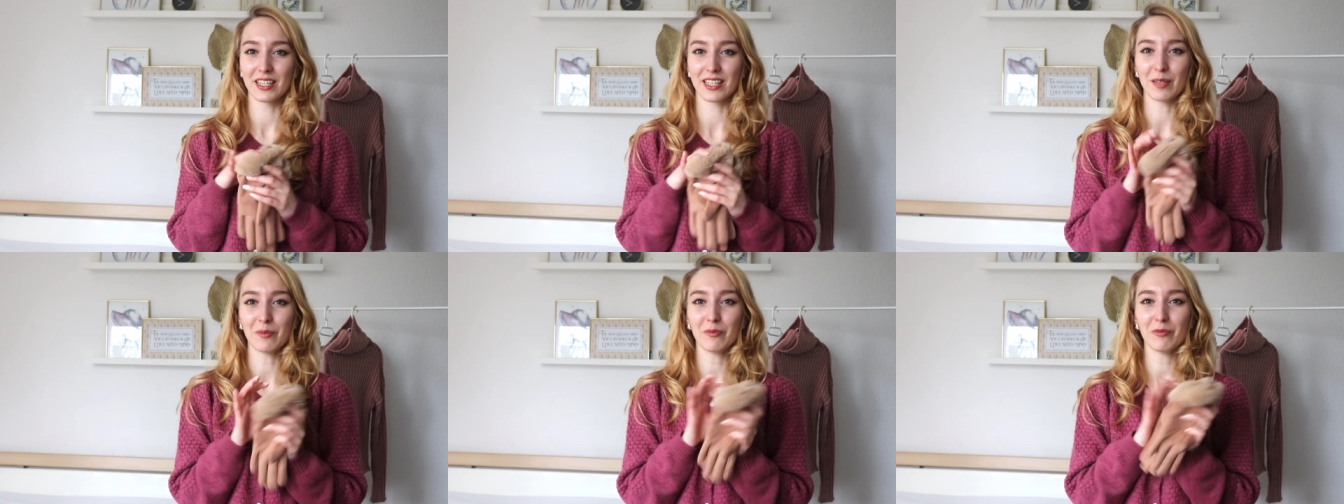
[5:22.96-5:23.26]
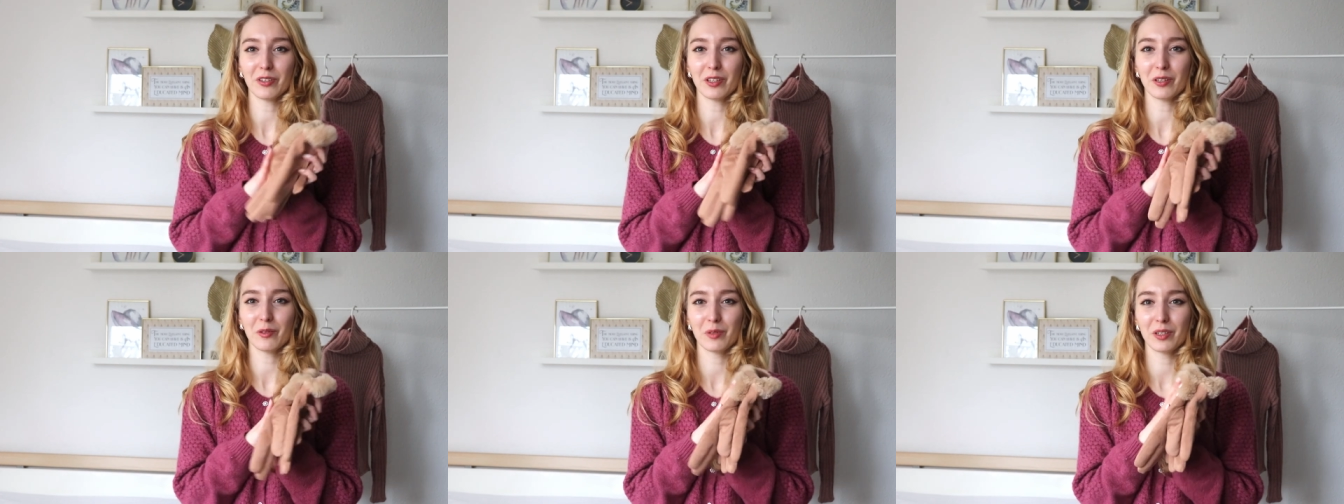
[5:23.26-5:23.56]

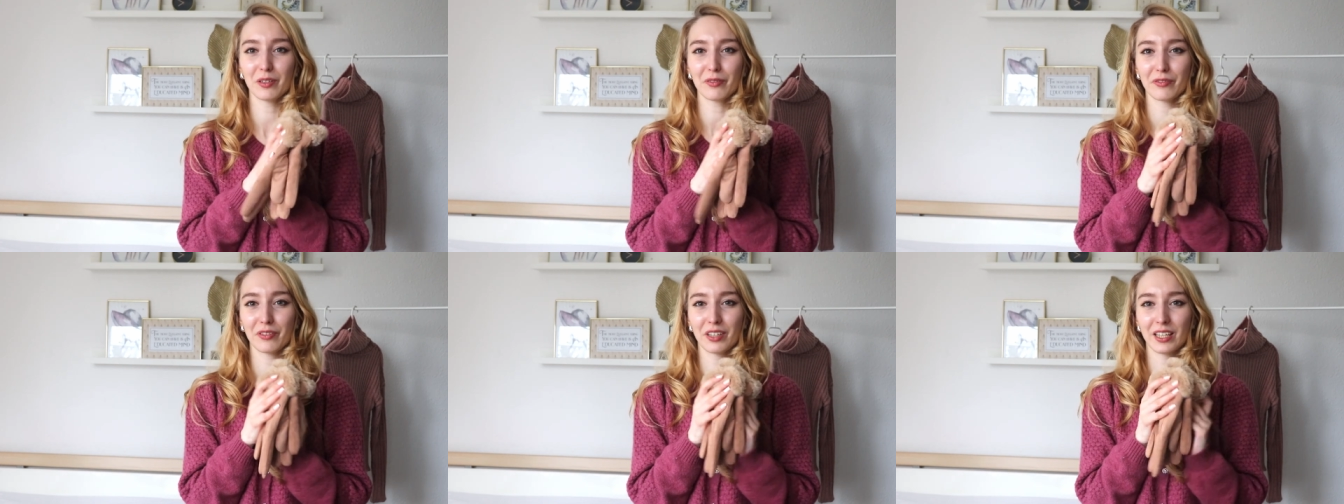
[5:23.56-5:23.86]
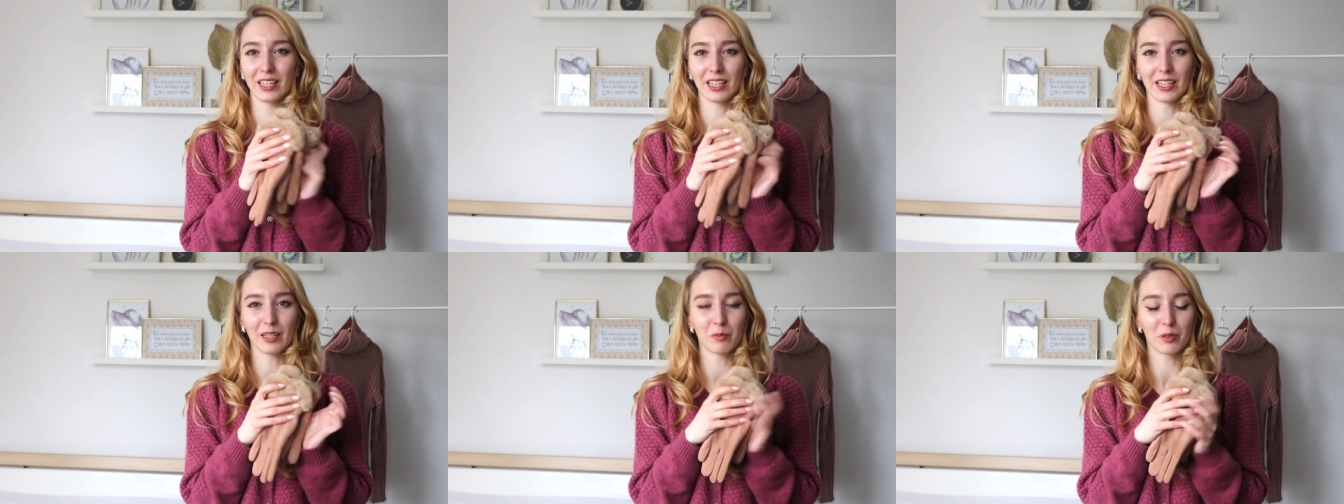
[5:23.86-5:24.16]
something with
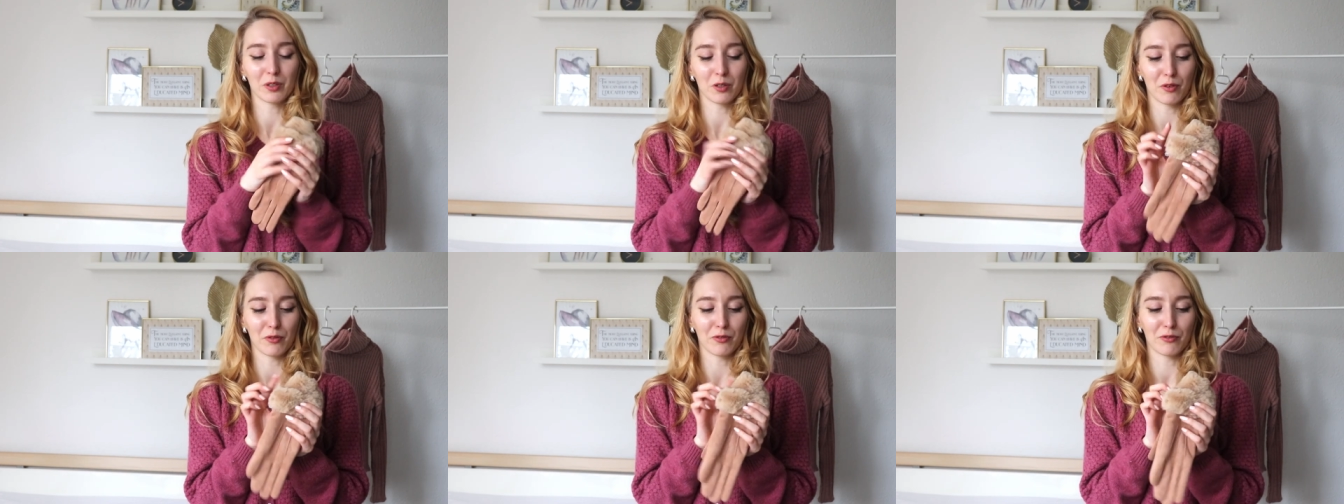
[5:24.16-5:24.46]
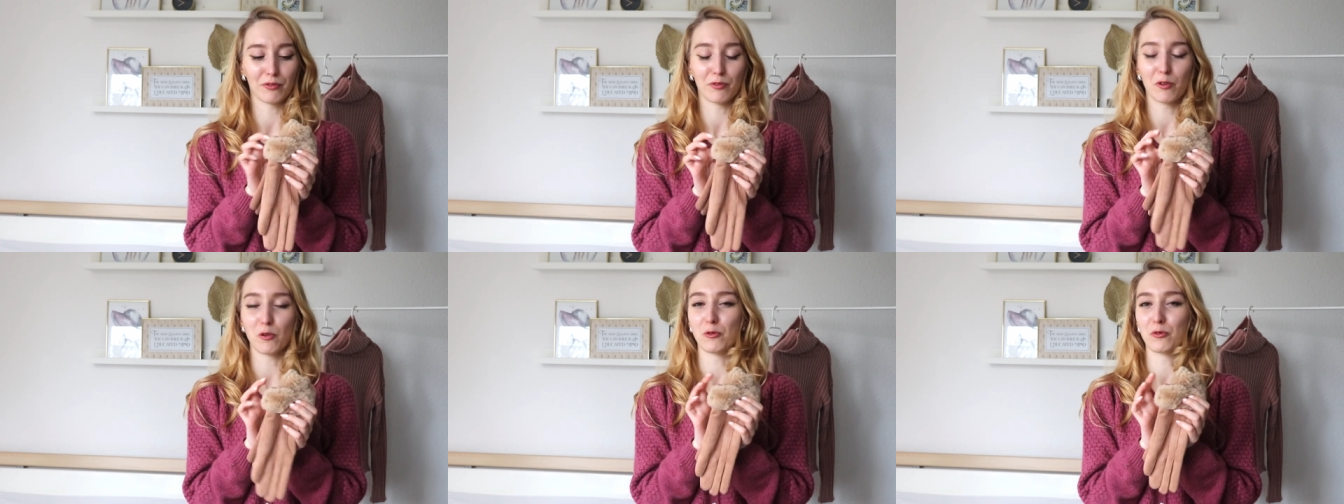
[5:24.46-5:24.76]
a little bit of
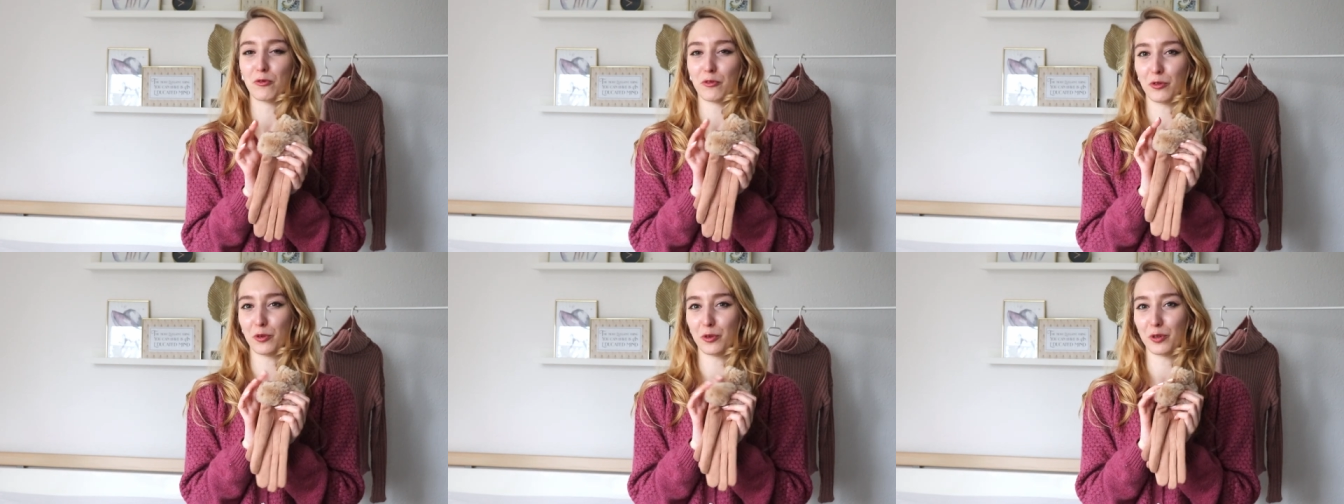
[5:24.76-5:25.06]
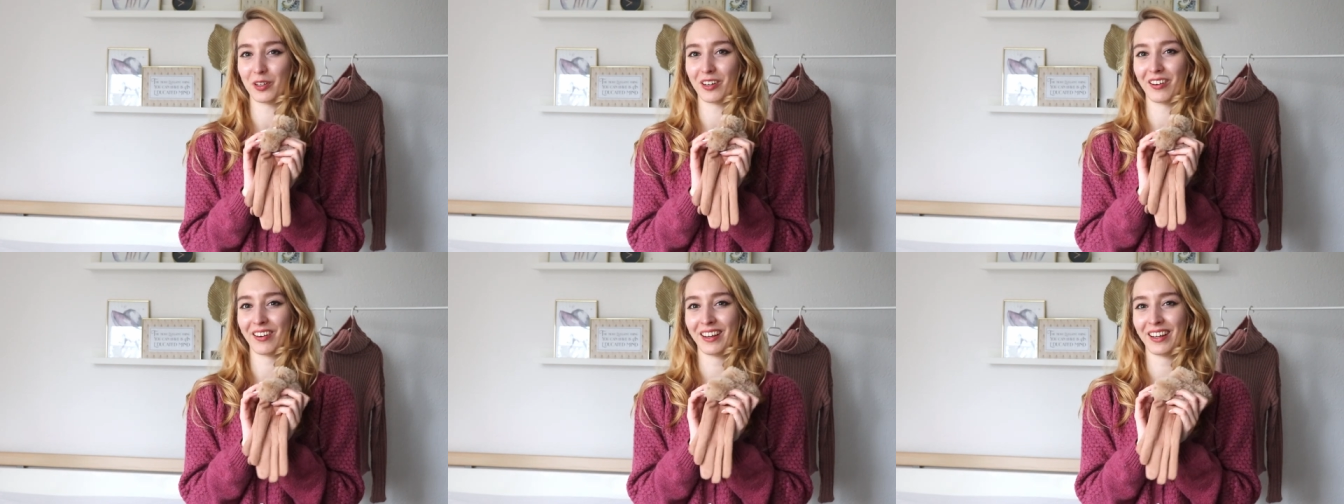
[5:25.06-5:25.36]
faux
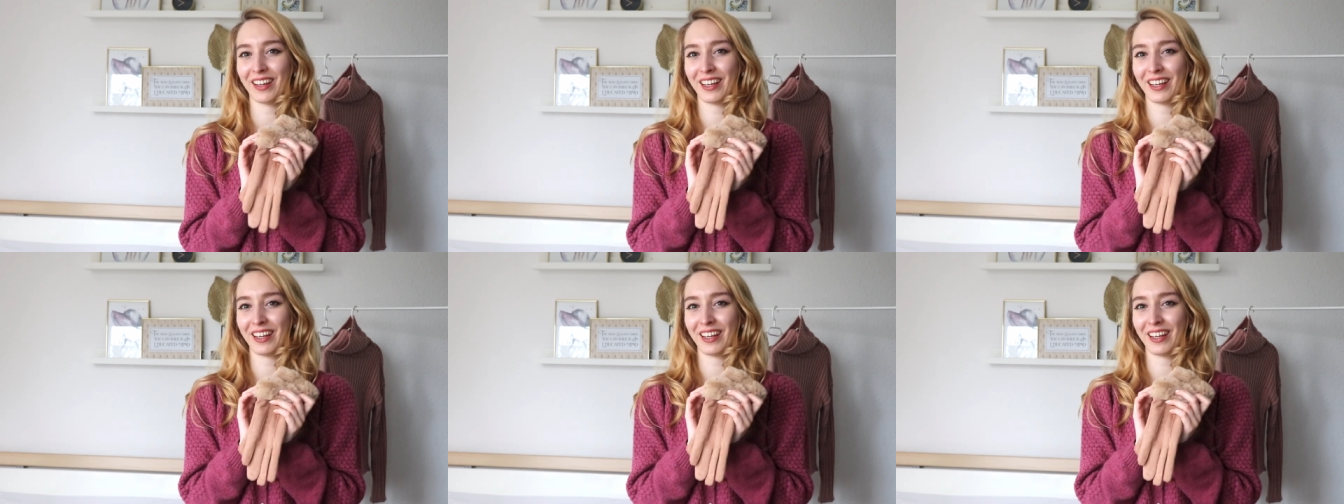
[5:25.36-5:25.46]
fur,